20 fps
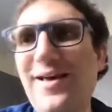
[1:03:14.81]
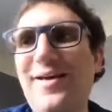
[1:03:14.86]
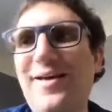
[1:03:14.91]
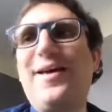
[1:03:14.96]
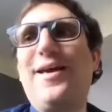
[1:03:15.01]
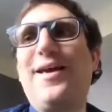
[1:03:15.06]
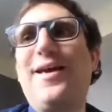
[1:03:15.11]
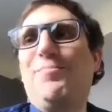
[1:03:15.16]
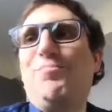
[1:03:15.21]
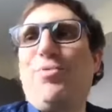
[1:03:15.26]

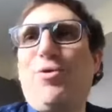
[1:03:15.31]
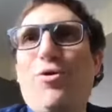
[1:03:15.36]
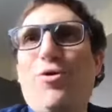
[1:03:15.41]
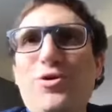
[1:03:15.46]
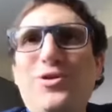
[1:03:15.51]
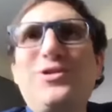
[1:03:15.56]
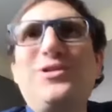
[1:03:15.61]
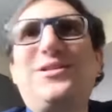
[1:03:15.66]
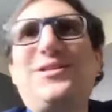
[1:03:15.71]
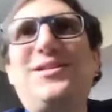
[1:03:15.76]

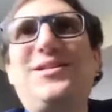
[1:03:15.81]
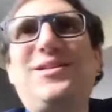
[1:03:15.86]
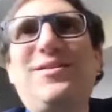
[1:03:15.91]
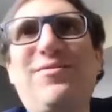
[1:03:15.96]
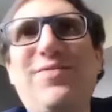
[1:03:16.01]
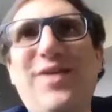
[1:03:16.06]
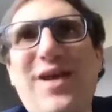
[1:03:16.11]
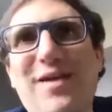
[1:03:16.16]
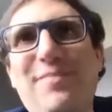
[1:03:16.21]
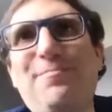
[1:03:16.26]
important
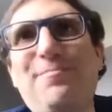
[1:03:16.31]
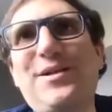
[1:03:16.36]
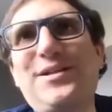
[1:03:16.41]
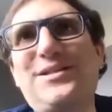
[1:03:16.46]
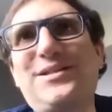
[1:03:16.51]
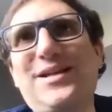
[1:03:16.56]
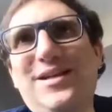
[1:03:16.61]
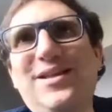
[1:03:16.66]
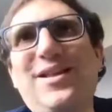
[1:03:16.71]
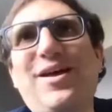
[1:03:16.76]
developments
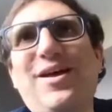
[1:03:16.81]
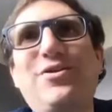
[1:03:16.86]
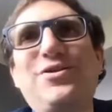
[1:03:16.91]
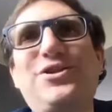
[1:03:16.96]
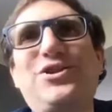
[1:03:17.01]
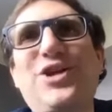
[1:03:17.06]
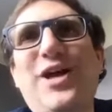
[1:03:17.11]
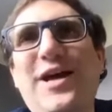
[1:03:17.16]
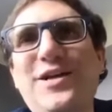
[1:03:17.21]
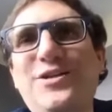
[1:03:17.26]
in those
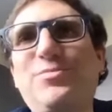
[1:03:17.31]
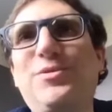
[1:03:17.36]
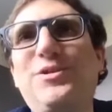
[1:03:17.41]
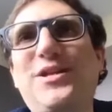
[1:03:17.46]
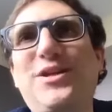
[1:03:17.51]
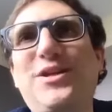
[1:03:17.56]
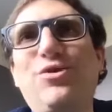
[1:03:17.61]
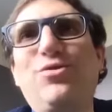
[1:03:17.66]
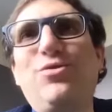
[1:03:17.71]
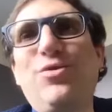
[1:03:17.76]
judgments,
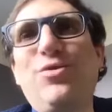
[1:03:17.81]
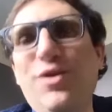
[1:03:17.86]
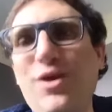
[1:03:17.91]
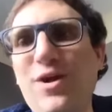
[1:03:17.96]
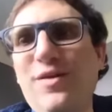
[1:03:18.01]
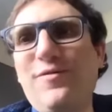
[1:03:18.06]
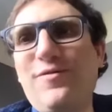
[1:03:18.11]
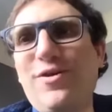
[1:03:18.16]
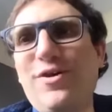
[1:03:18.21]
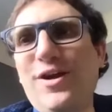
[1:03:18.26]
and you
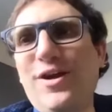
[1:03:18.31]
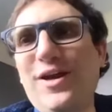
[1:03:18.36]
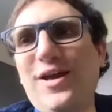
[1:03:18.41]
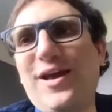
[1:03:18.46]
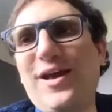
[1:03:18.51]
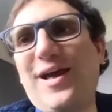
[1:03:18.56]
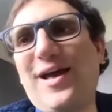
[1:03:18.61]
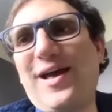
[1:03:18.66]
very